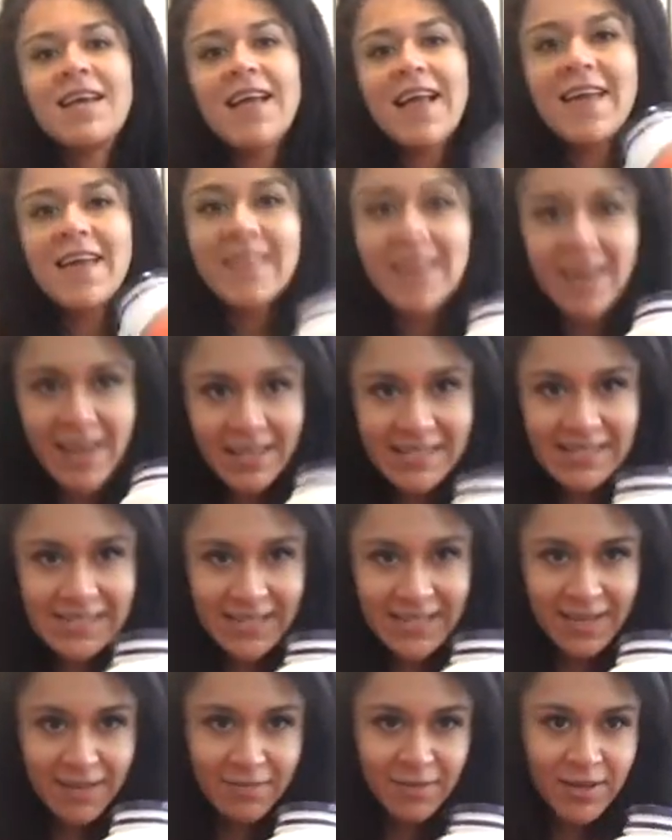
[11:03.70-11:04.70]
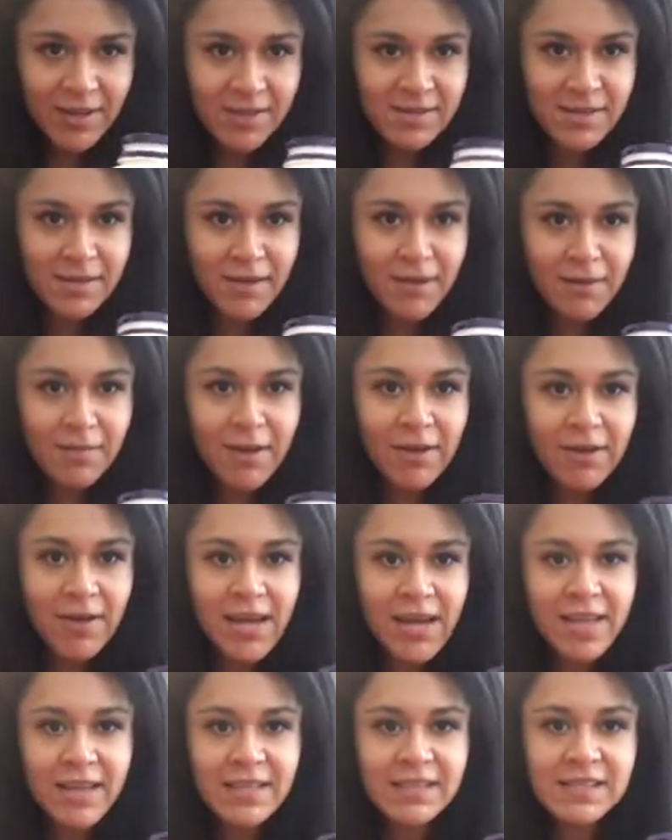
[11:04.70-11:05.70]
And the next thing I'm going to talk about
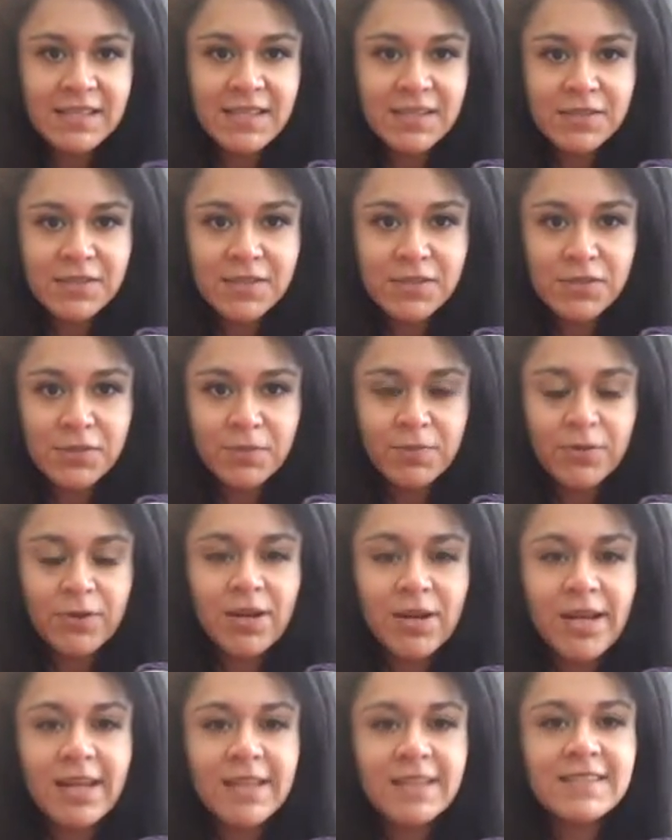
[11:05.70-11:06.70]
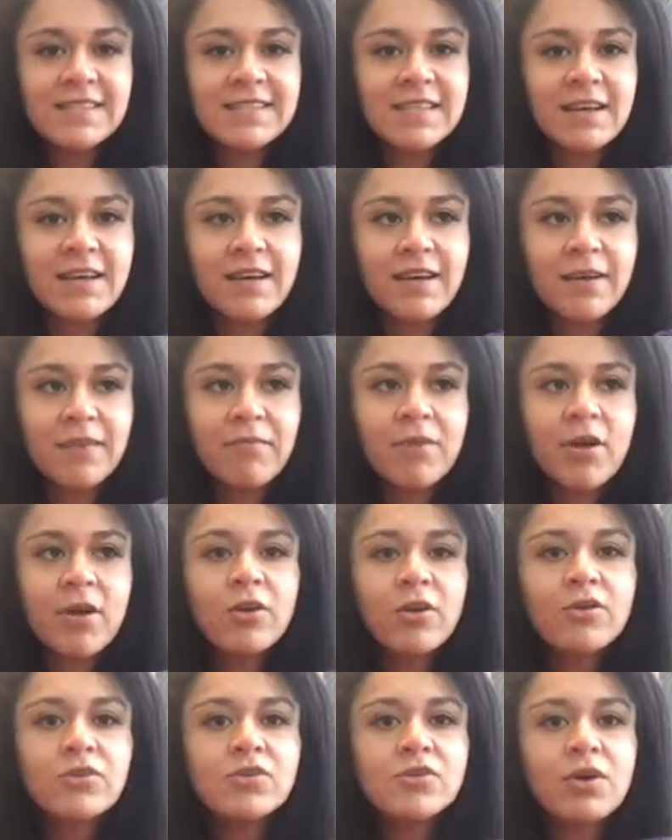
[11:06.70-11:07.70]
is the super enzyme.
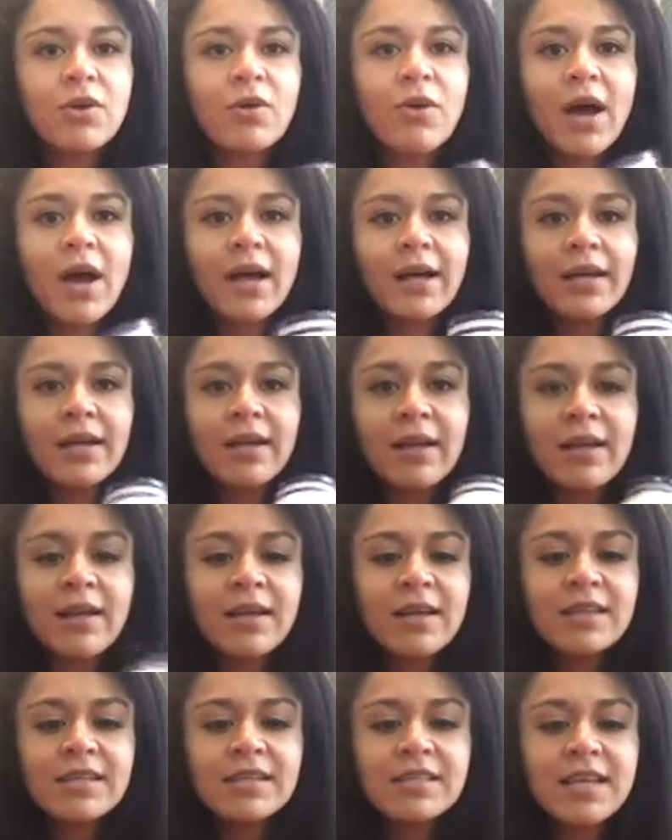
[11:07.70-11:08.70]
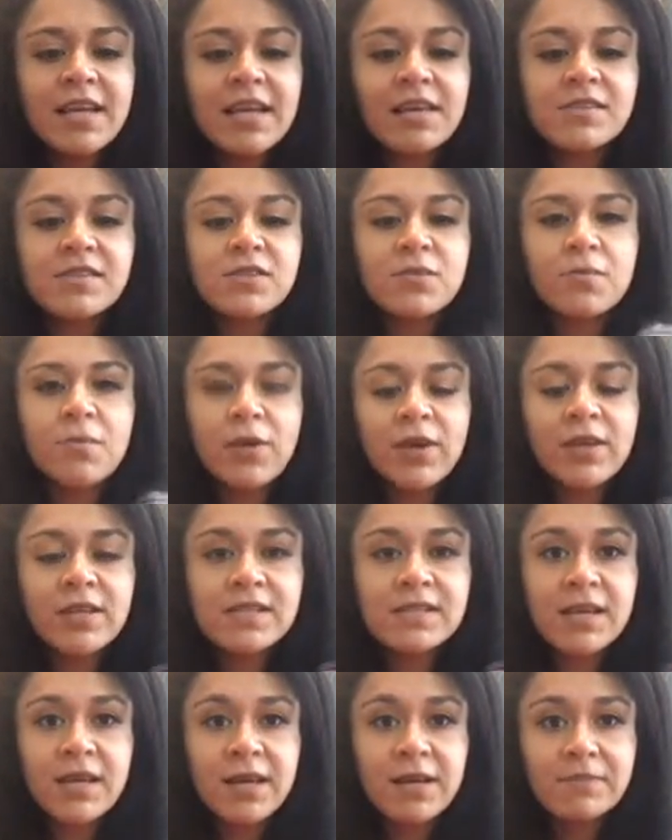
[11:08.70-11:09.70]
So I take super
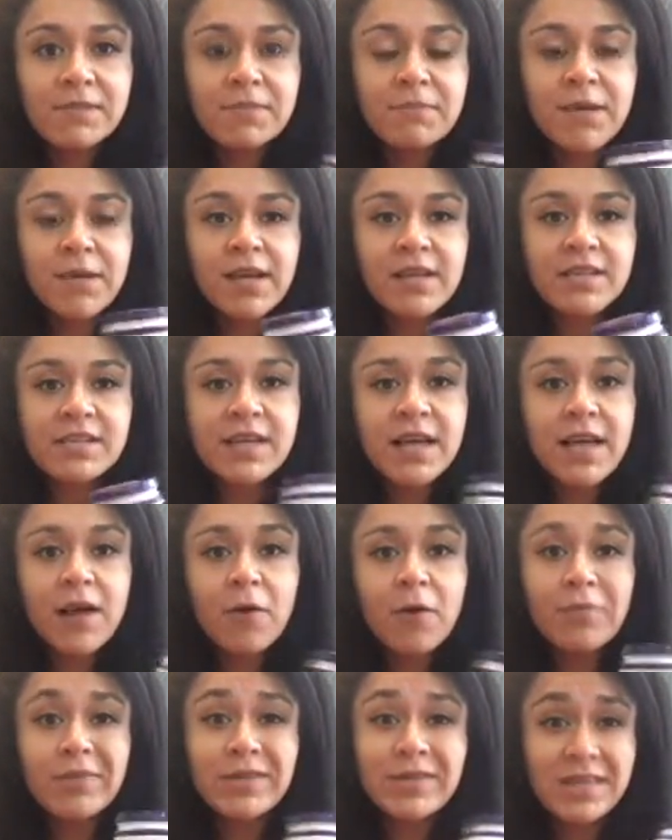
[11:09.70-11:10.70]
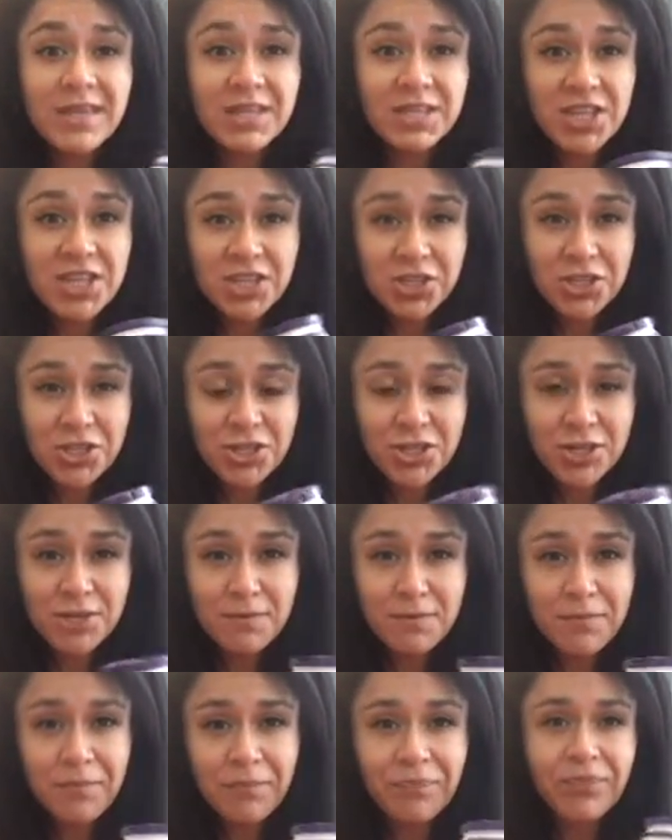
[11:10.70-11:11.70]
enzymes because they help with digestion.
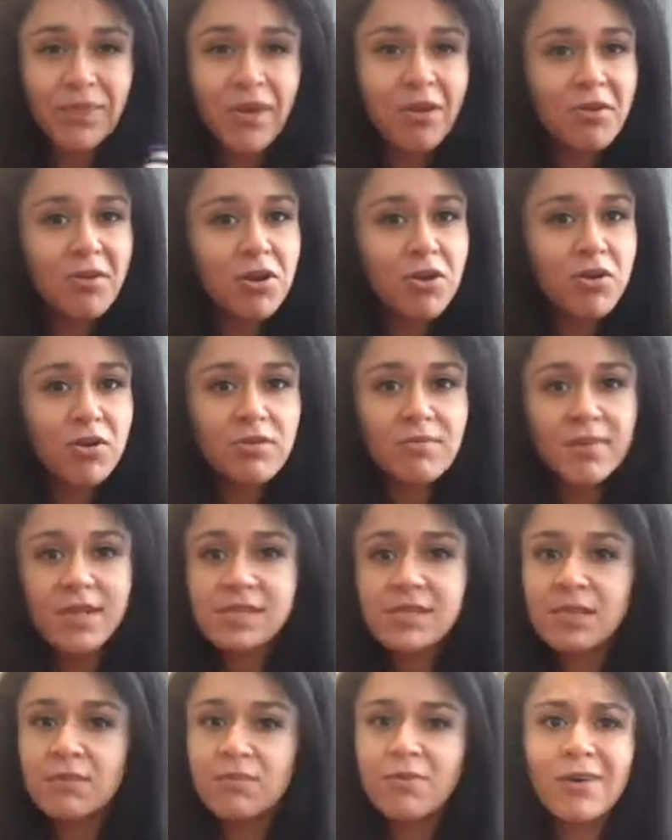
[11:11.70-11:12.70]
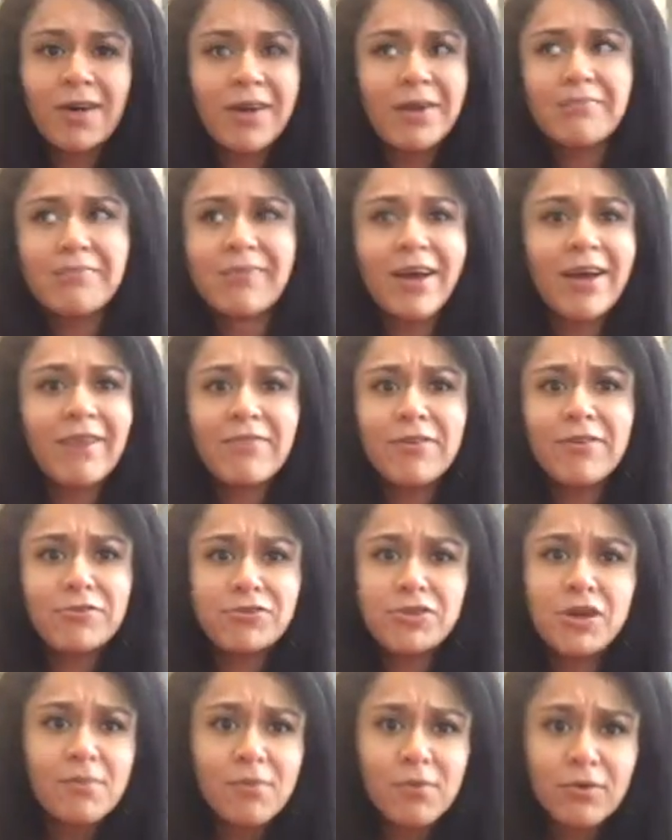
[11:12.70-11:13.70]
Now I know you may say, well, I have no
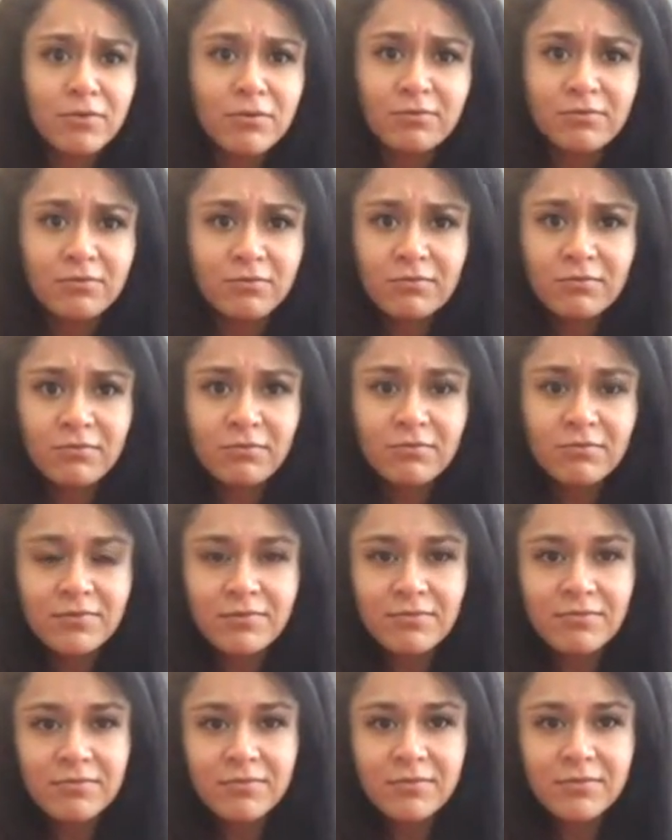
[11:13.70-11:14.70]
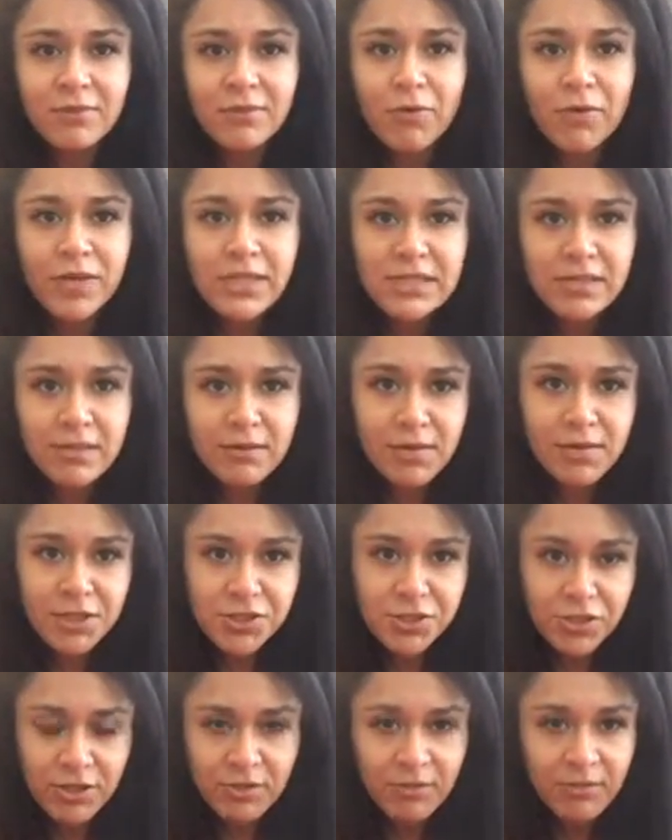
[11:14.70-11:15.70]
trouble going to the
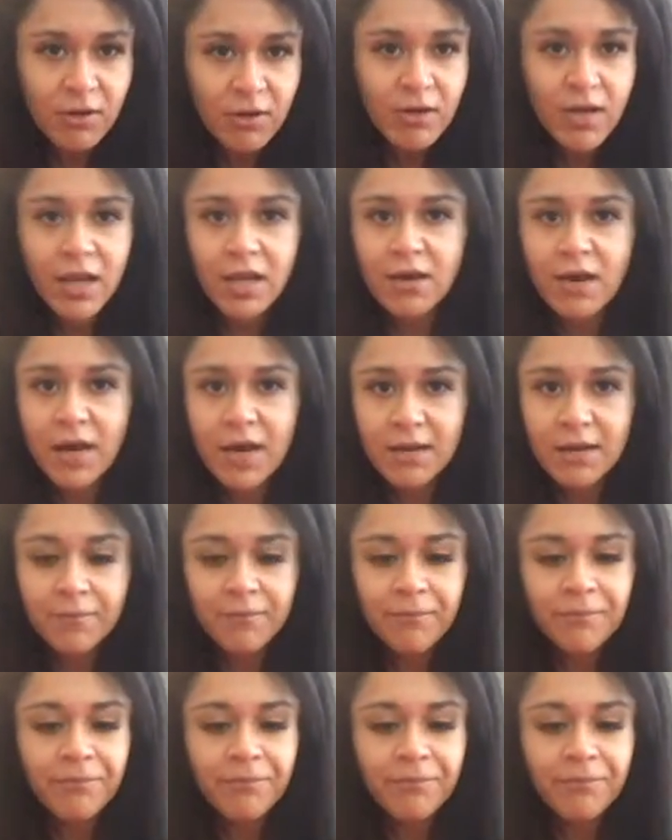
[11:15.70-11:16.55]
restroom. Okay, great.